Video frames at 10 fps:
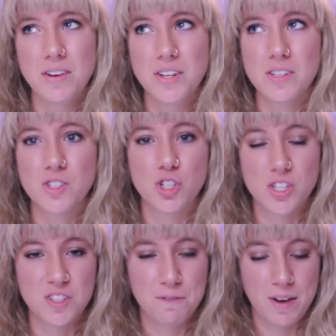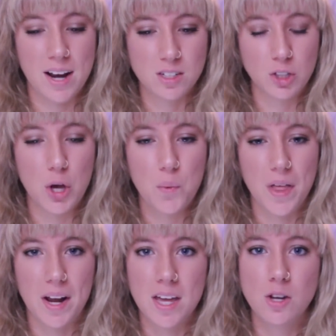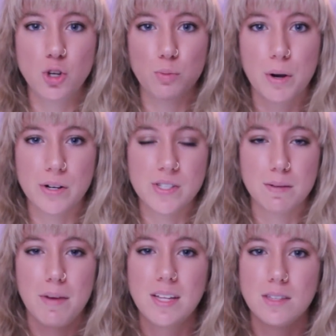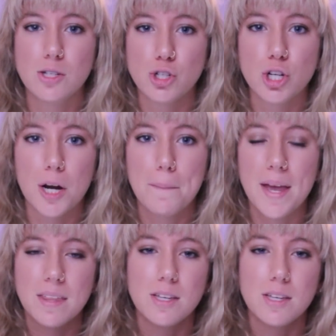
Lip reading: Does just the fact alone that a Hindu person made this shirt make